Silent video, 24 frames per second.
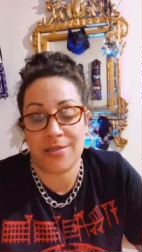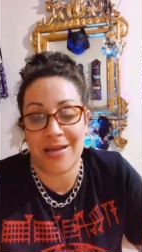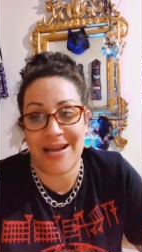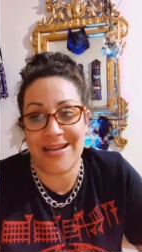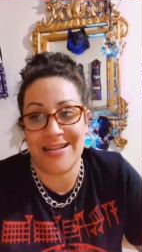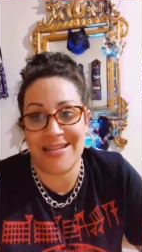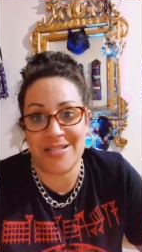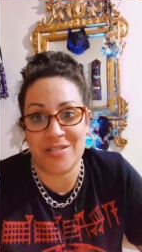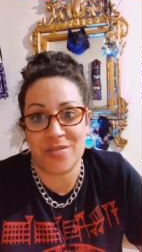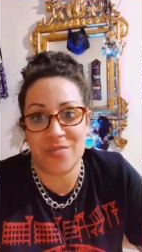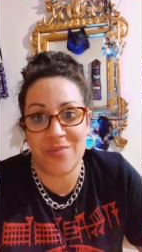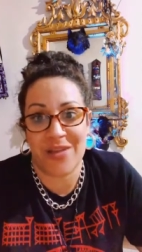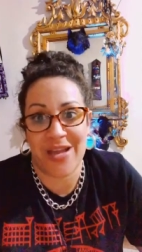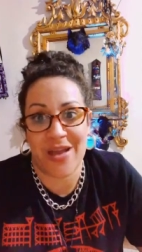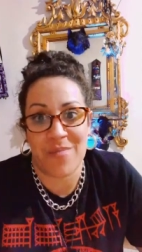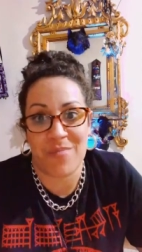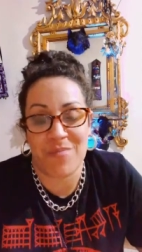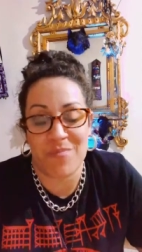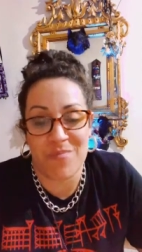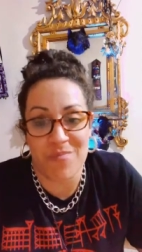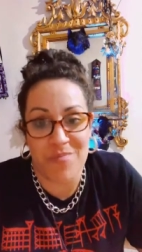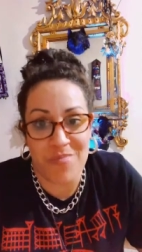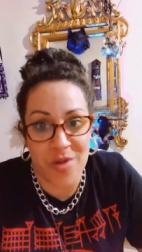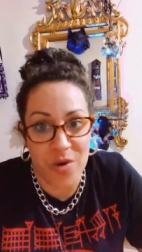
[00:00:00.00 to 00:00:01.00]
I need to get
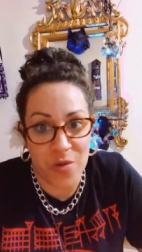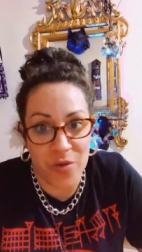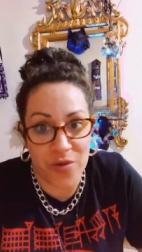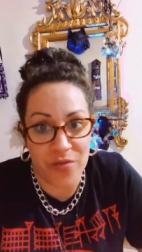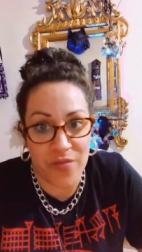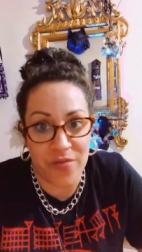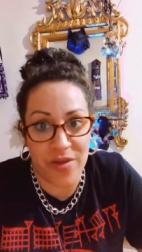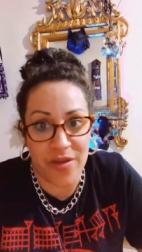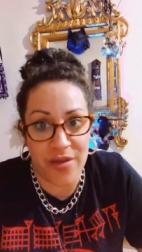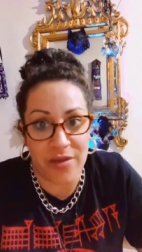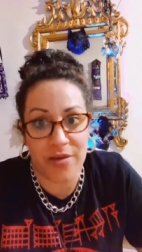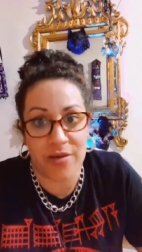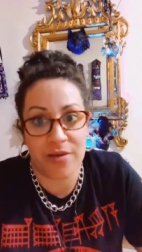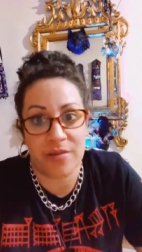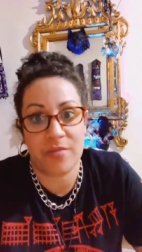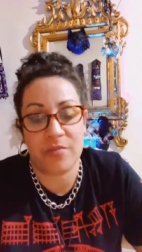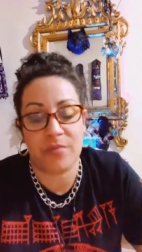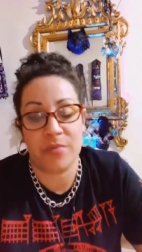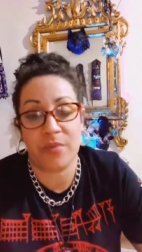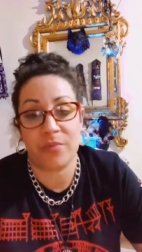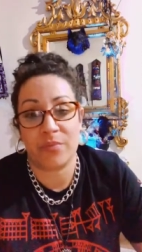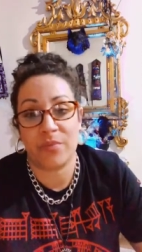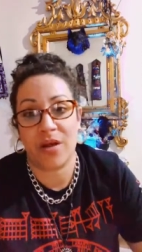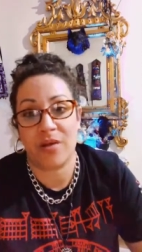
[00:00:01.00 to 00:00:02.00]
motivated.
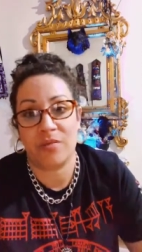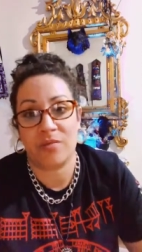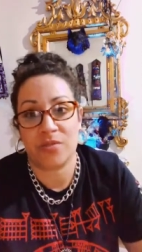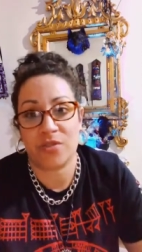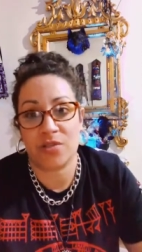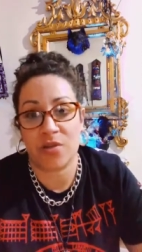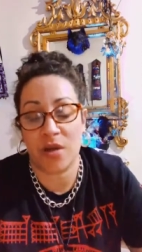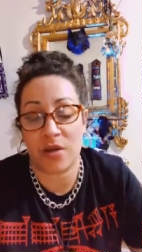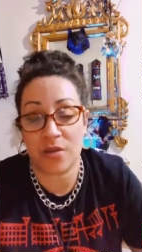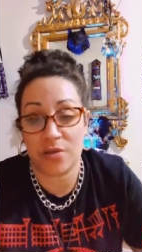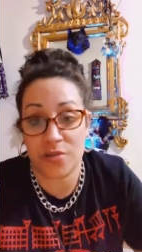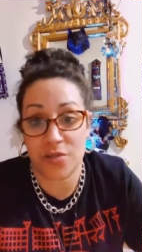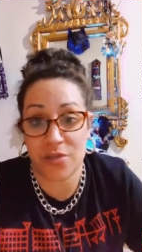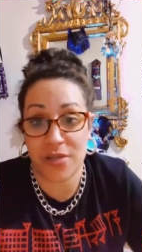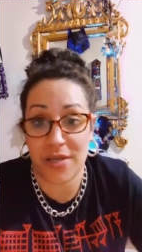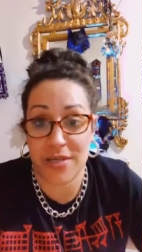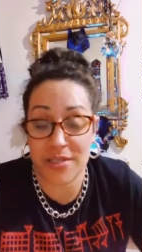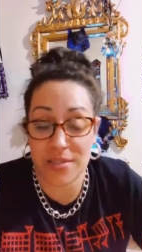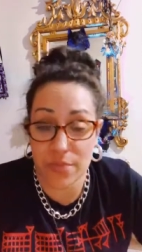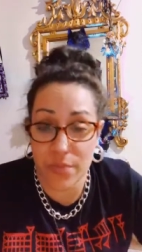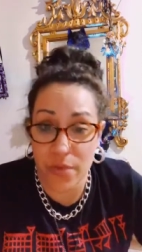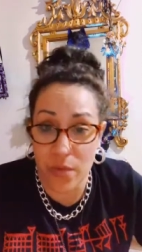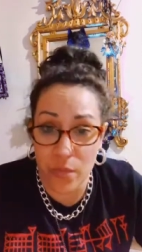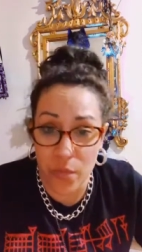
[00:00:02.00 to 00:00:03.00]
Remember, I was talking to you
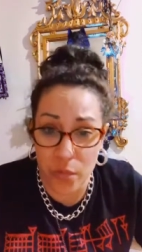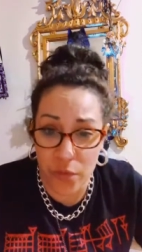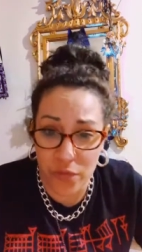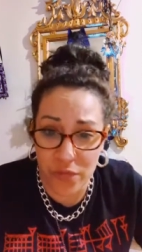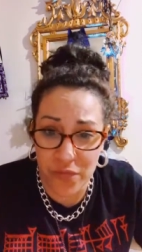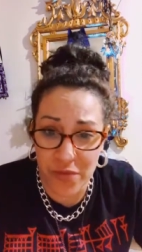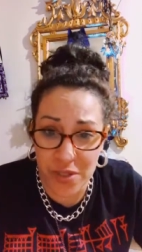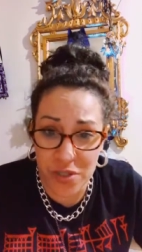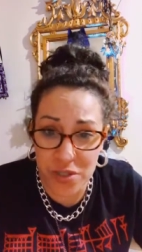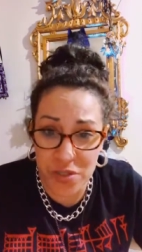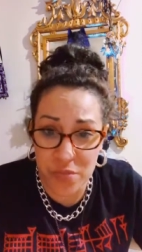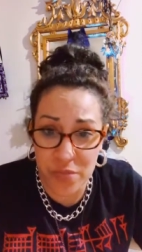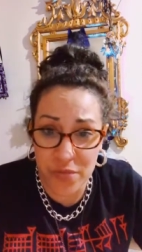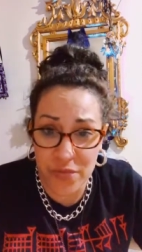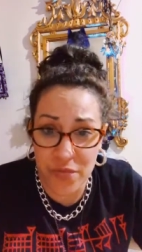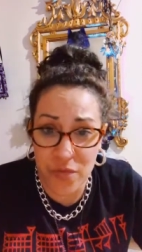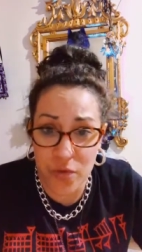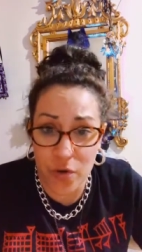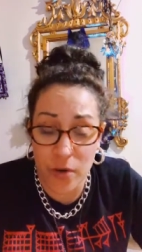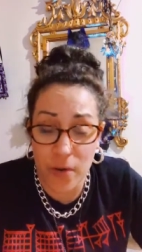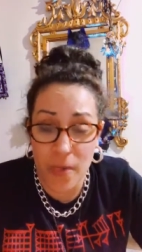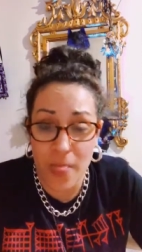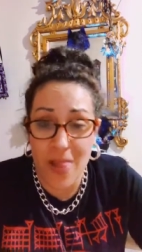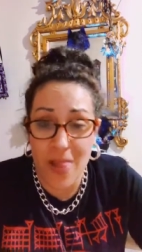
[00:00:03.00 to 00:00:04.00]
guys about motivation before.